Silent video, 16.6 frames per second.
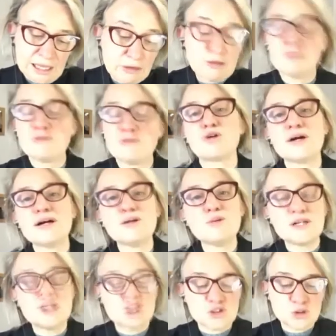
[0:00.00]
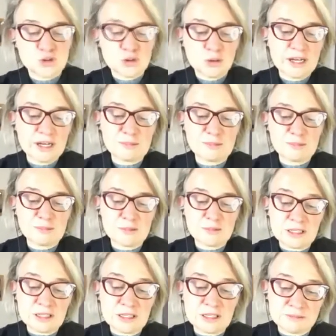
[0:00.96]
However, I always try
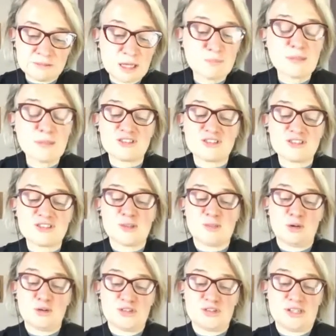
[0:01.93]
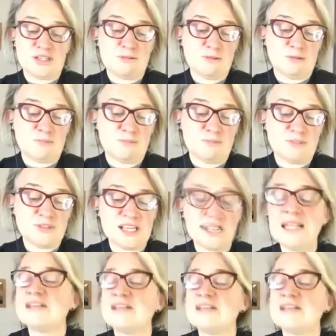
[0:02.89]
to come back to the positive. So let's
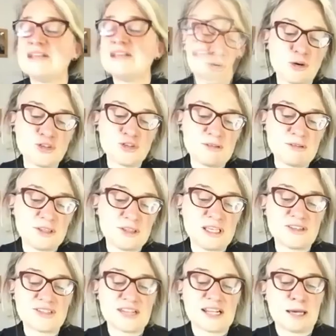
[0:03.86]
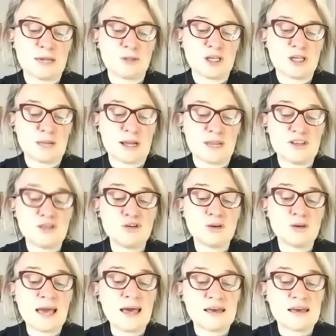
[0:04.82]
look at some of the positive things that are happening around
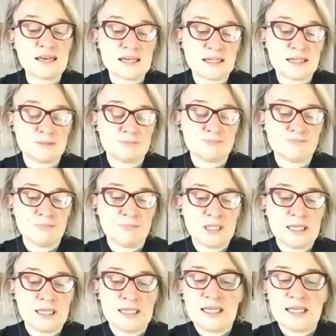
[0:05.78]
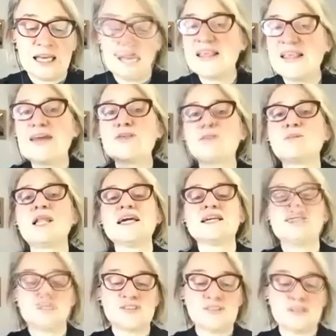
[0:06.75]
the UK. In the other
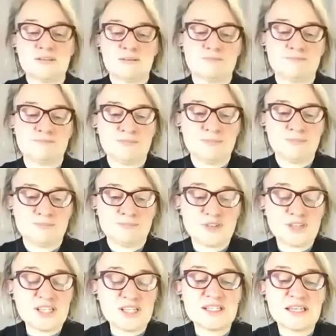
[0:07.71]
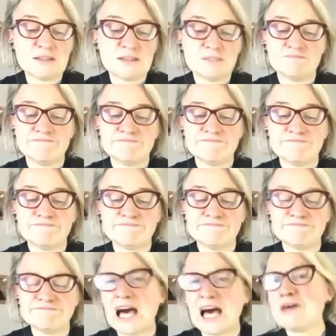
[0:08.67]
place, sitting,
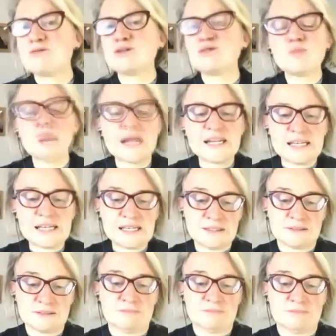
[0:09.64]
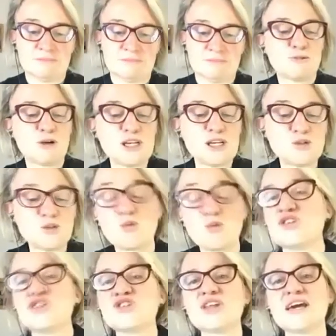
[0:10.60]
oven ready, a phrase
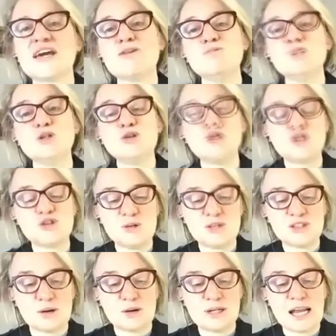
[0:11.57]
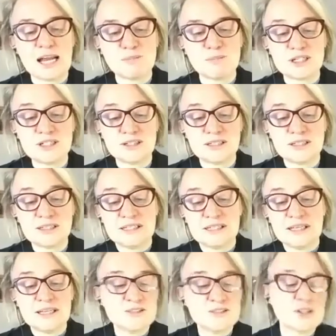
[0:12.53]
with which the government used to be so enamoured,
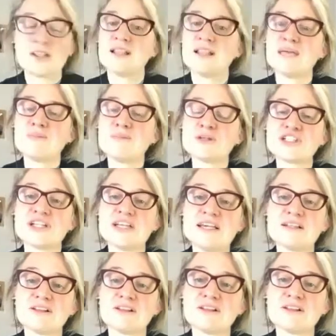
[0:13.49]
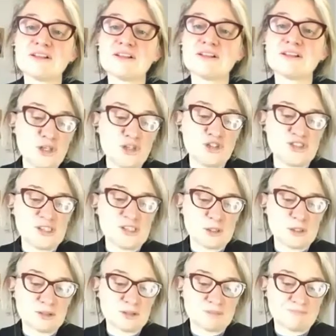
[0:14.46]
is the Climate and Ecological
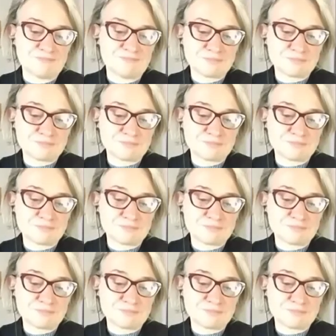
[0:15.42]
Emergency Bill.